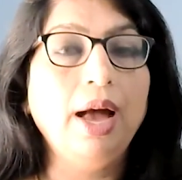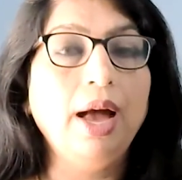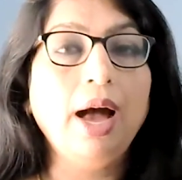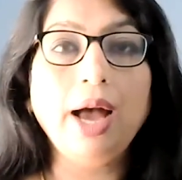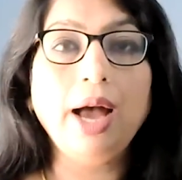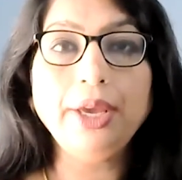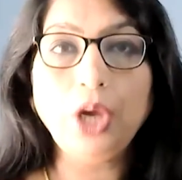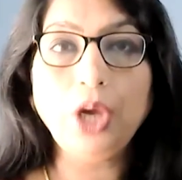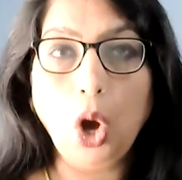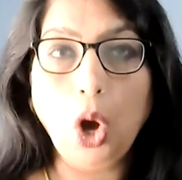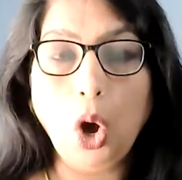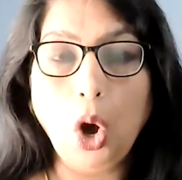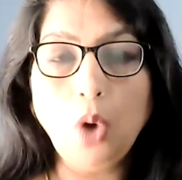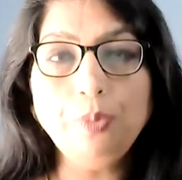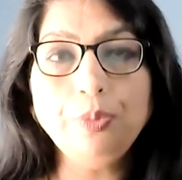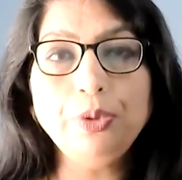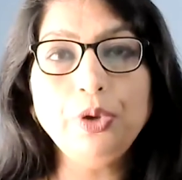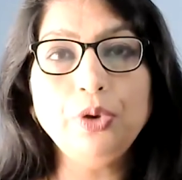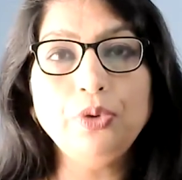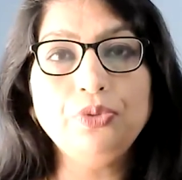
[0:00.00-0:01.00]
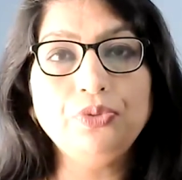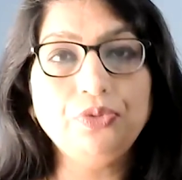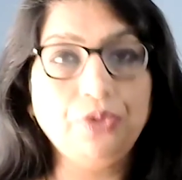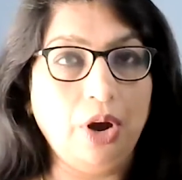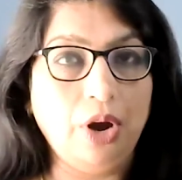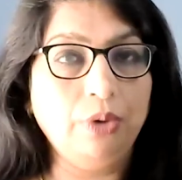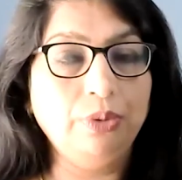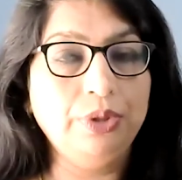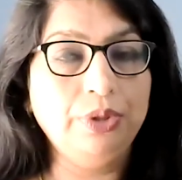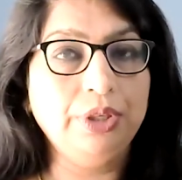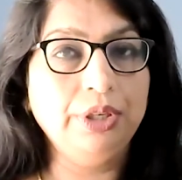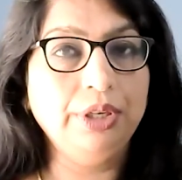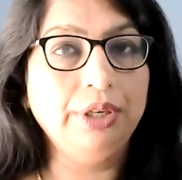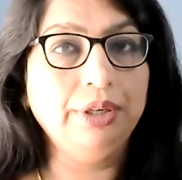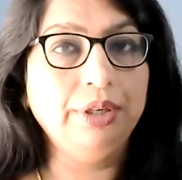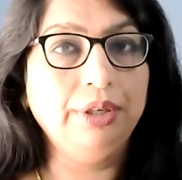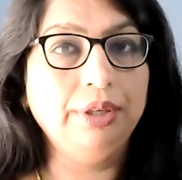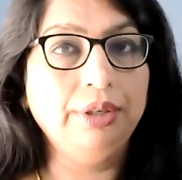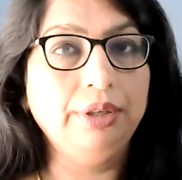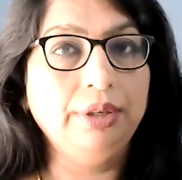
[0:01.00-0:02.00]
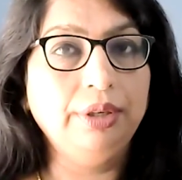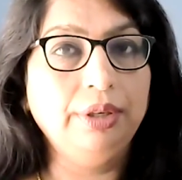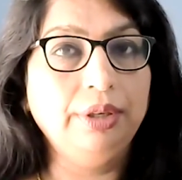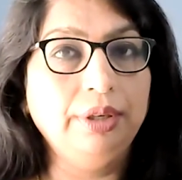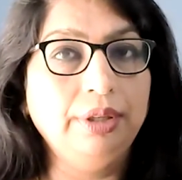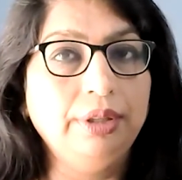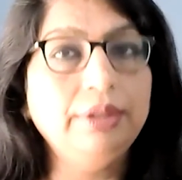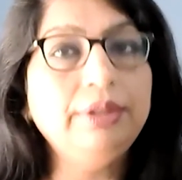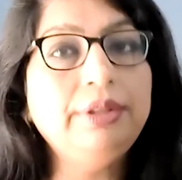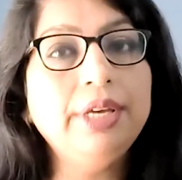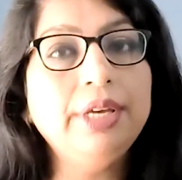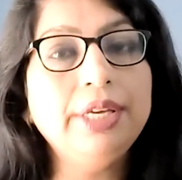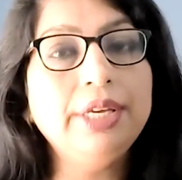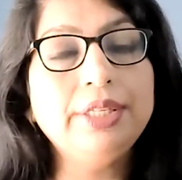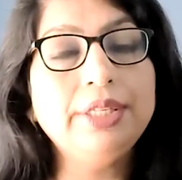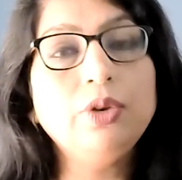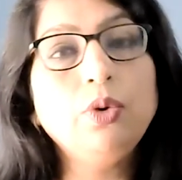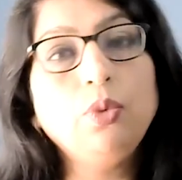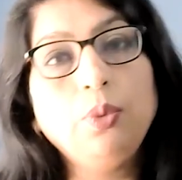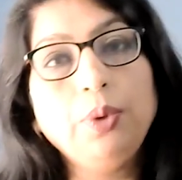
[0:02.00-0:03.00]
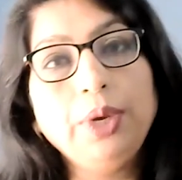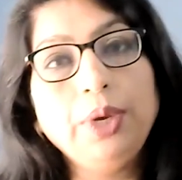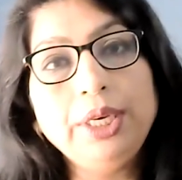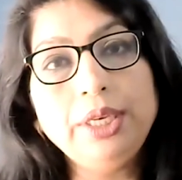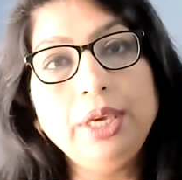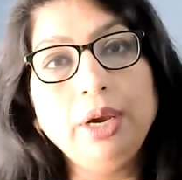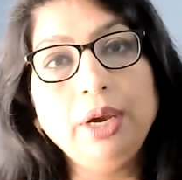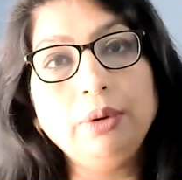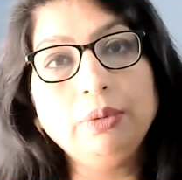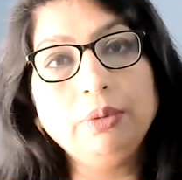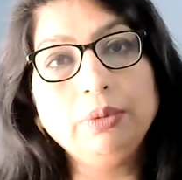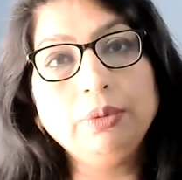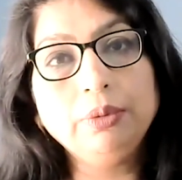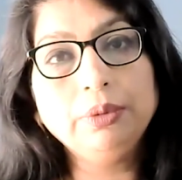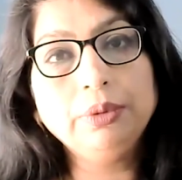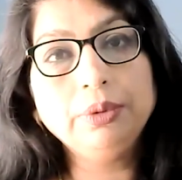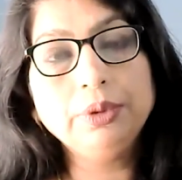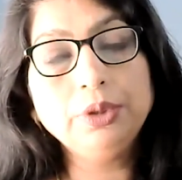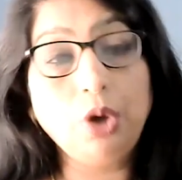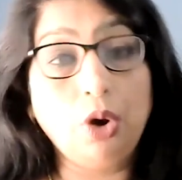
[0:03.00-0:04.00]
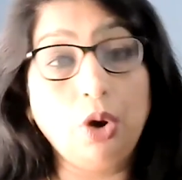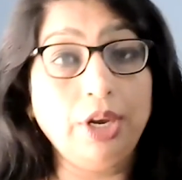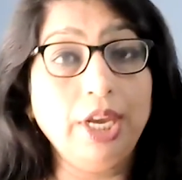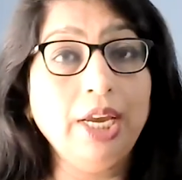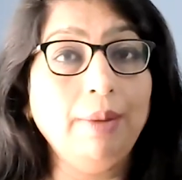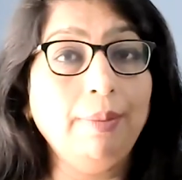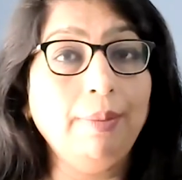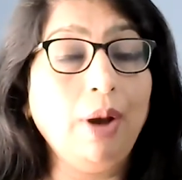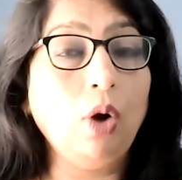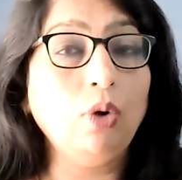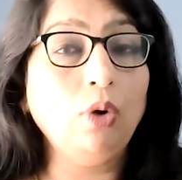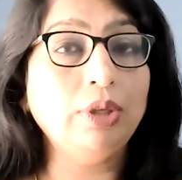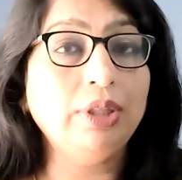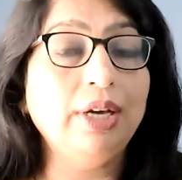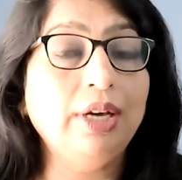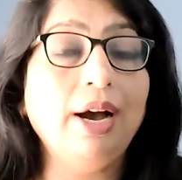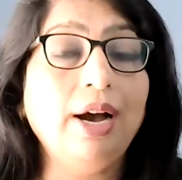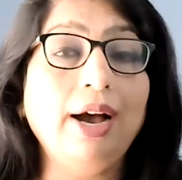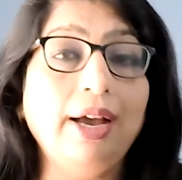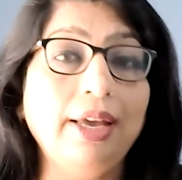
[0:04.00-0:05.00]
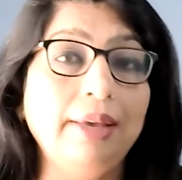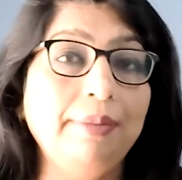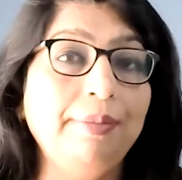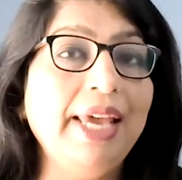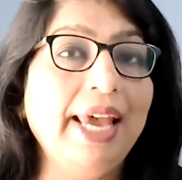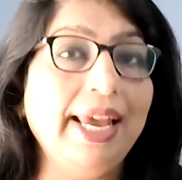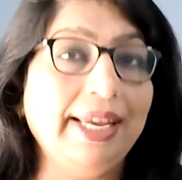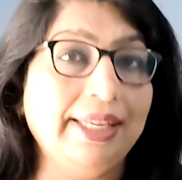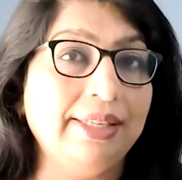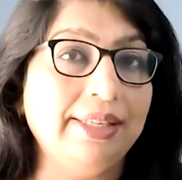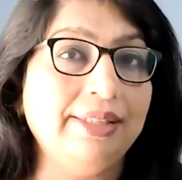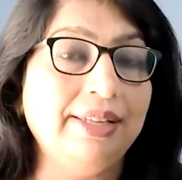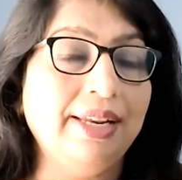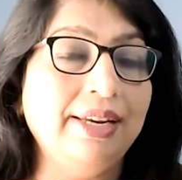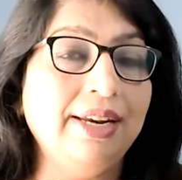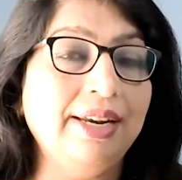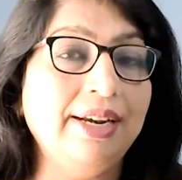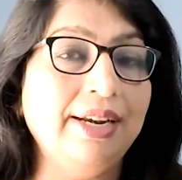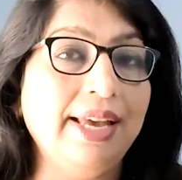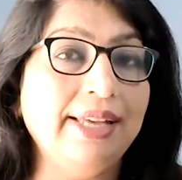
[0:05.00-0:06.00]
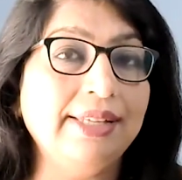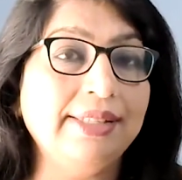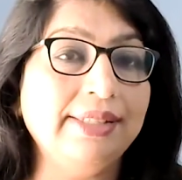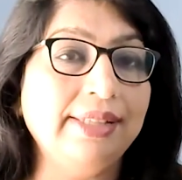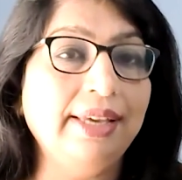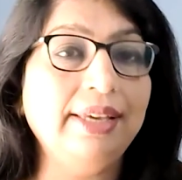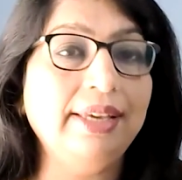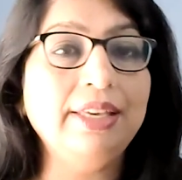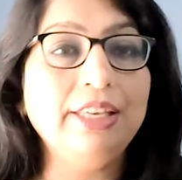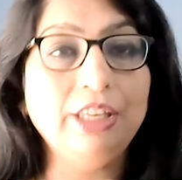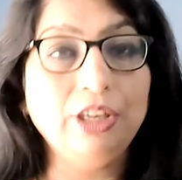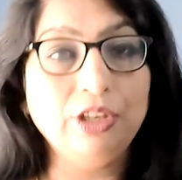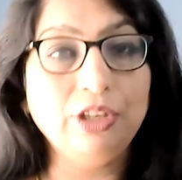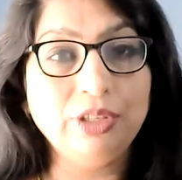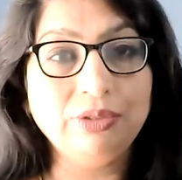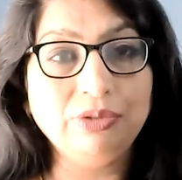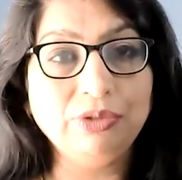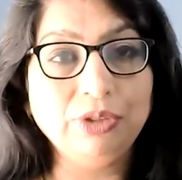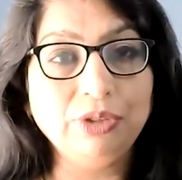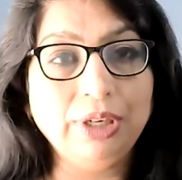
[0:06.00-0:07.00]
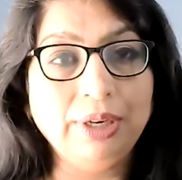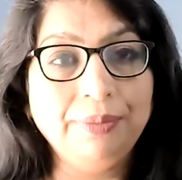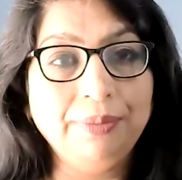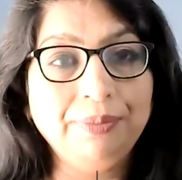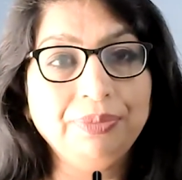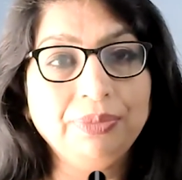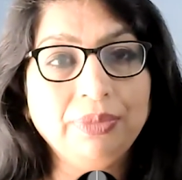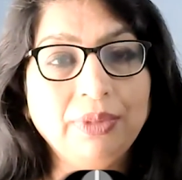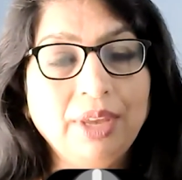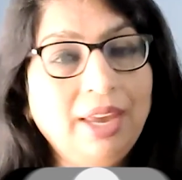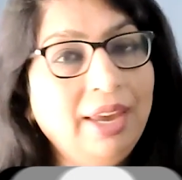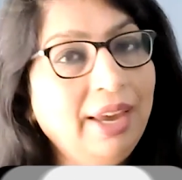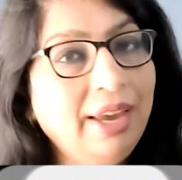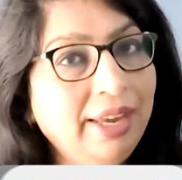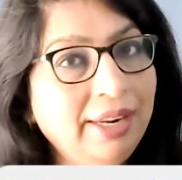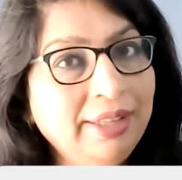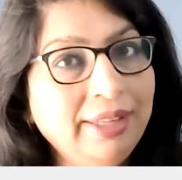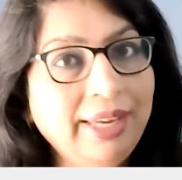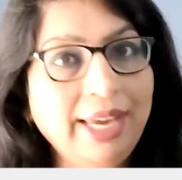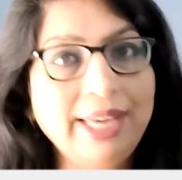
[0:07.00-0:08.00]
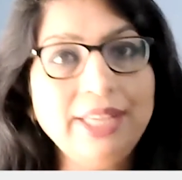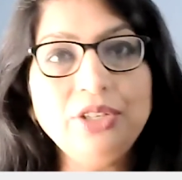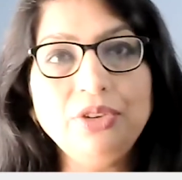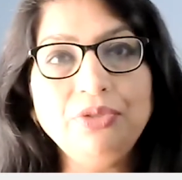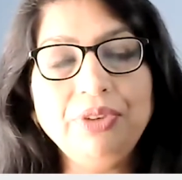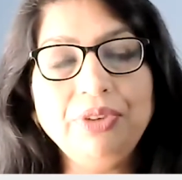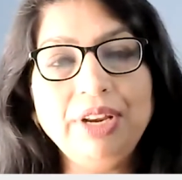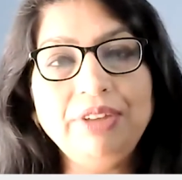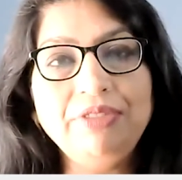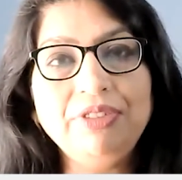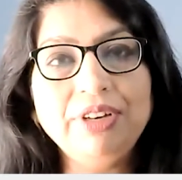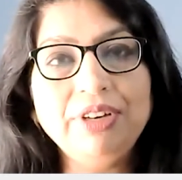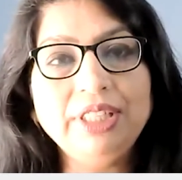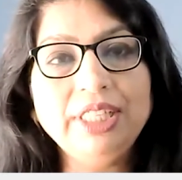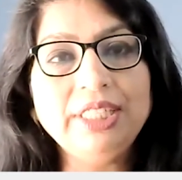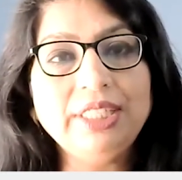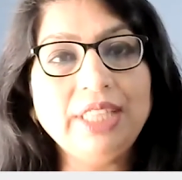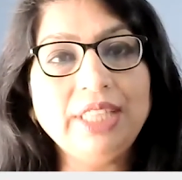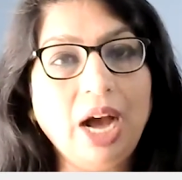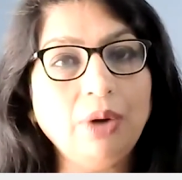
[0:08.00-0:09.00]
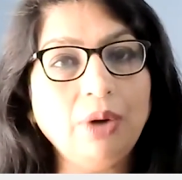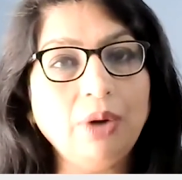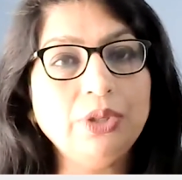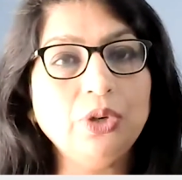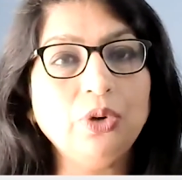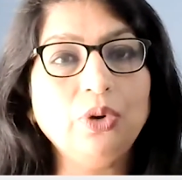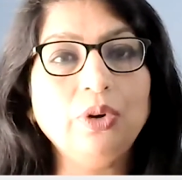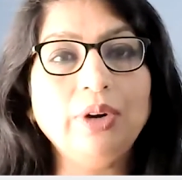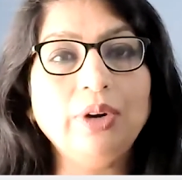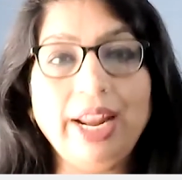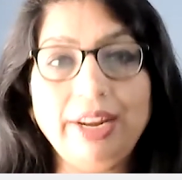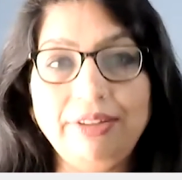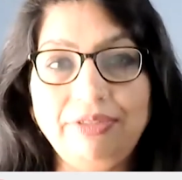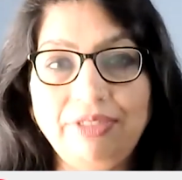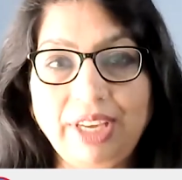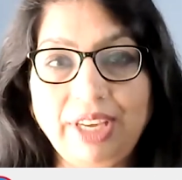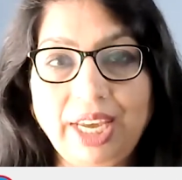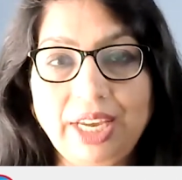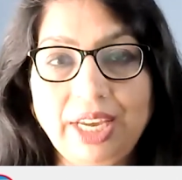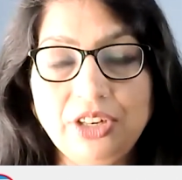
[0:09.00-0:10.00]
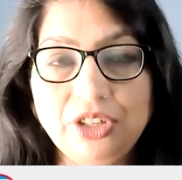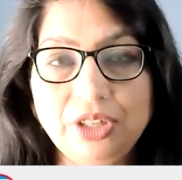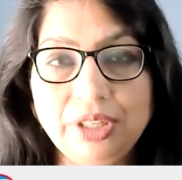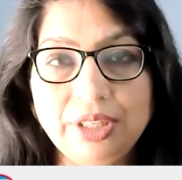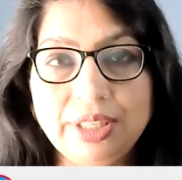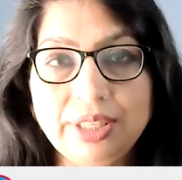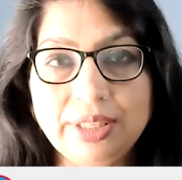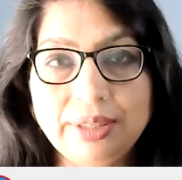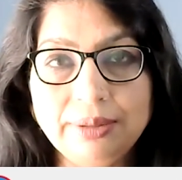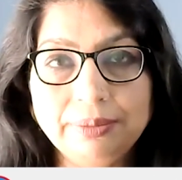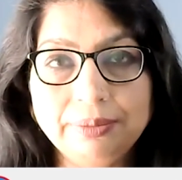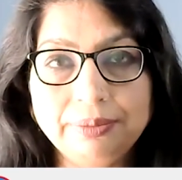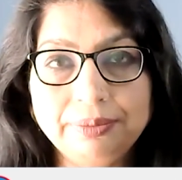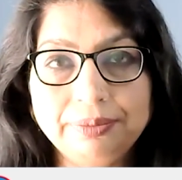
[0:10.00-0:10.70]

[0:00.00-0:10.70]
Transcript: I hope you found this video talking about the IB extended essay useful. In case of any further doubts or clarifications,